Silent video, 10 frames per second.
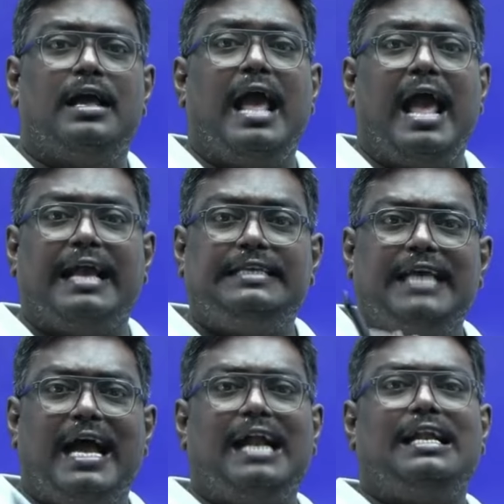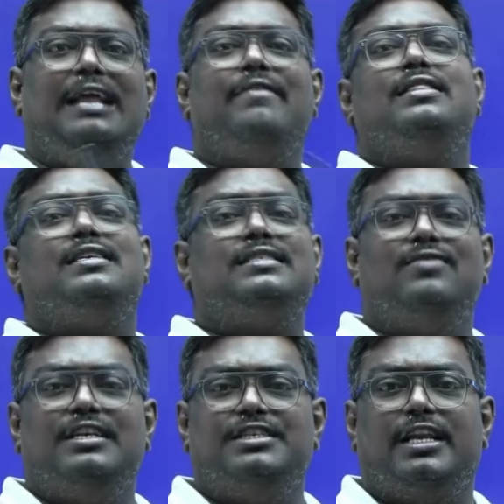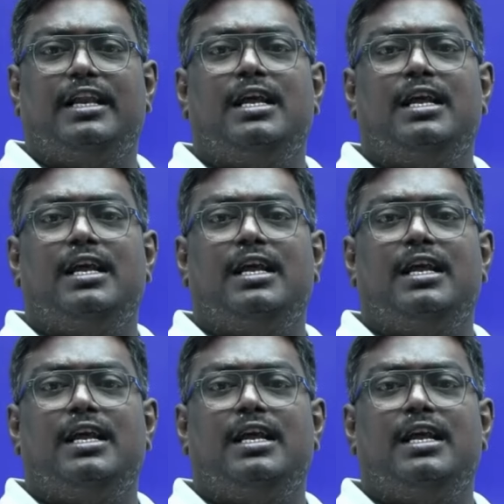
exactly with the civil engineering.